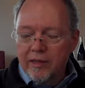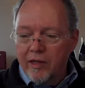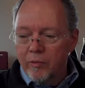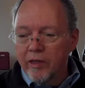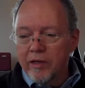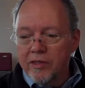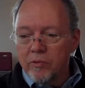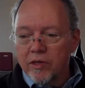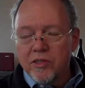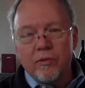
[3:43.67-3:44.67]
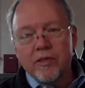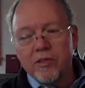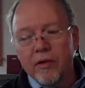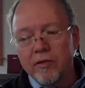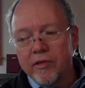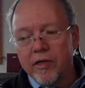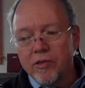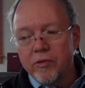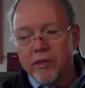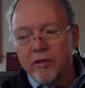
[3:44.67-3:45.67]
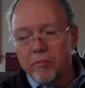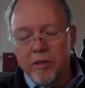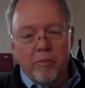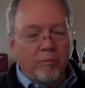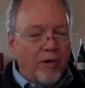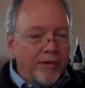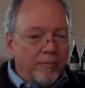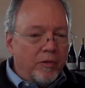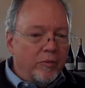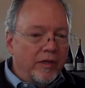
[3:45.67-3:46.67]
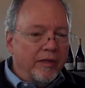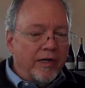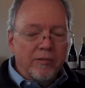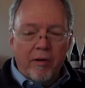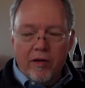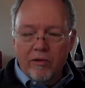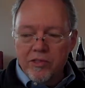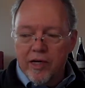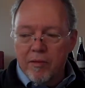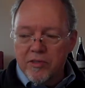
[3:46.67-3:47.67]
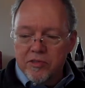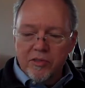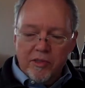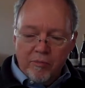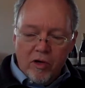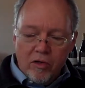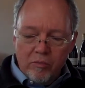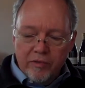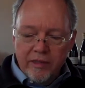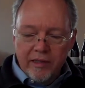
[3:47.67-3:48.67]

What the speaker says: at really nice restaurants around the country, or people bought them at really nice bottle shops and took them home